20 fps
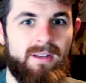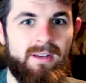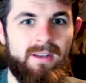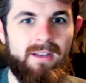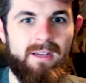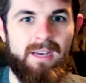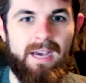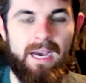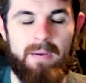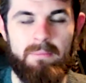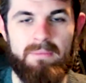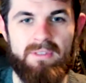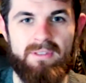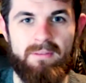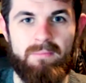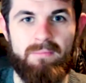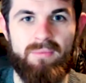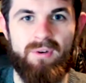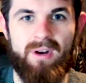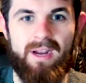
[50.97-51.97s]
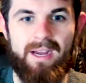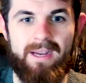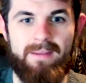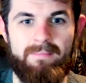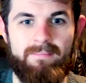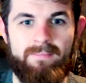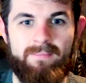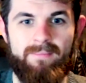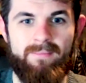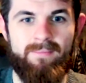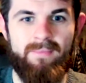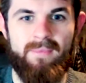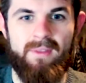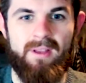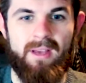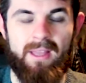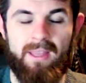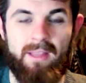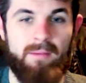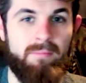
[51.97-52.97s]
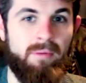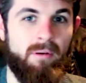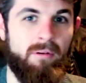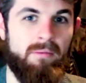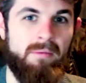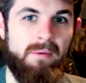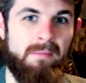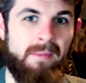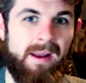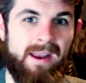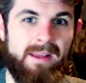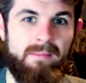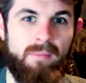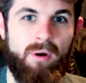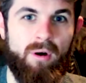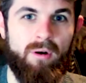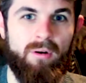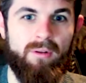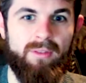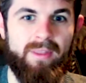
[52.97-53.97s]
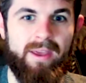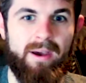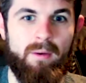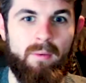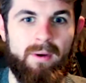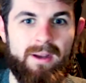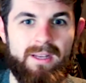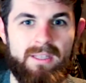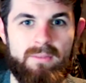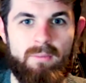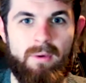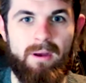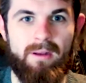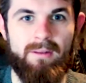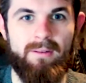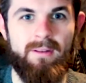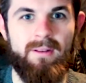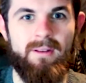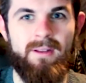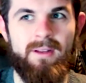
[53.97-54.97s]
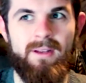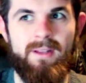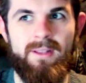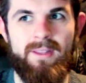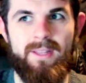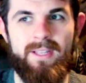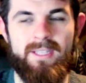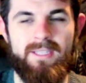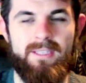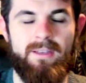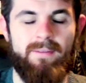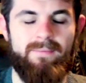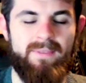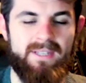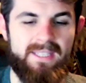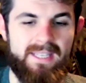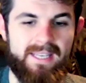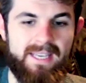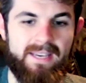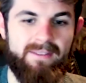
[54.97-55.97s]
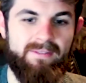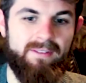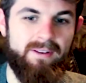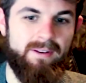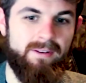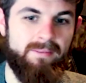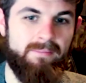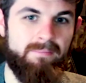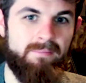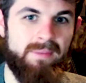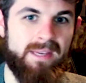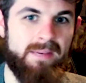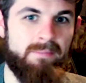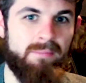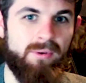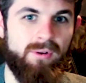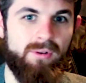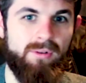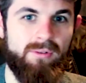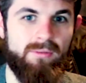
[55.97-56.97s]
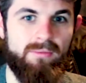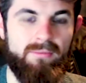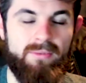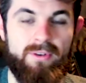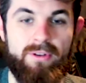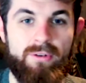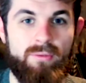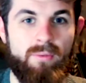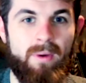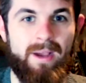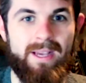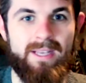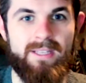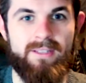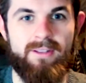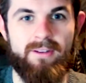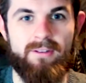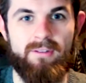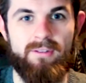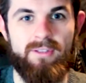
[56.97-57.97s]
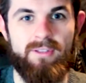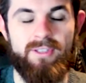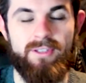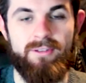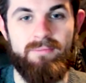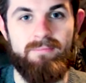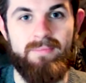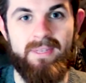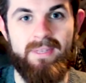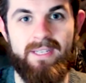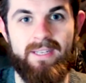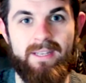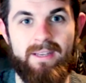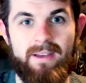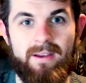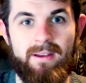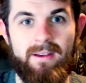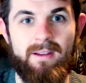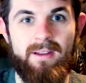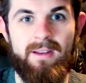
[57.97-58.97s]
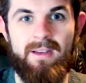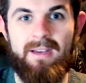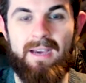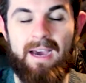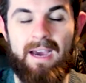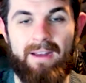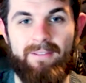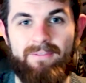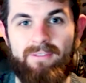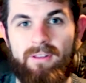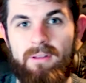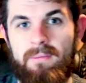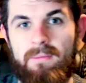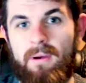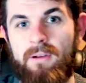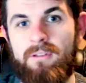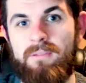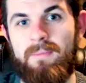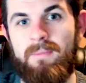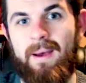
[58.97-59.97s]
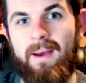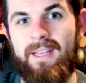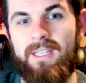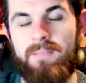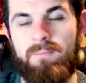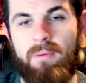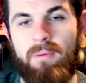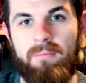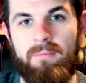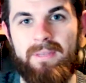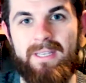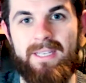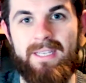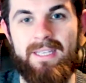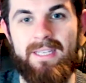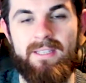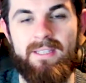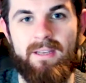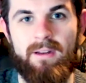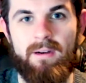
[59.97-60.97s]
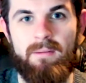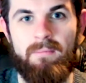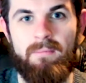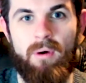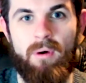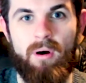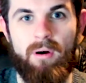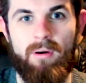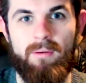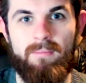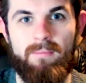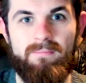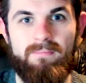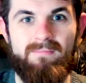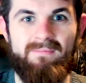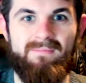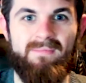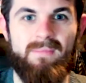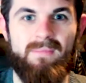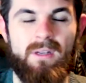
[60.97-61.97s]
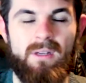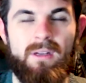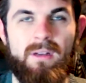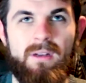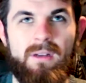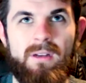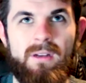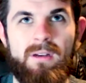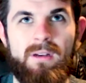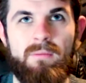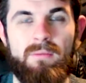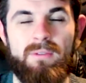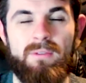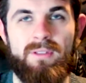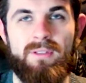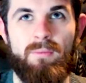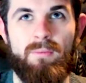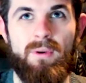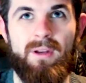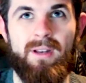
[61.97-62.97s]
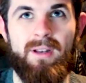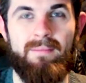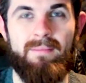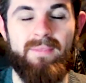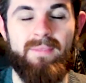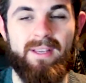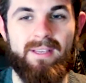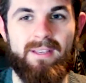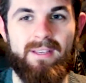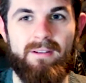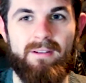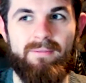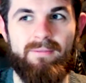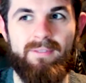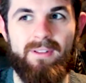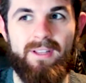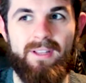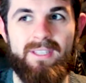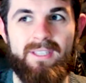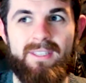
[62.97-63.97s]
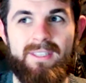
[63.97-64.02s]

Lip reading: Amazon Prime, and there'll probably be many more on their way as well. This has obviously given people new ways to consume media, and for the most part it's probably easier and more... what's the word I'm thinking of for this?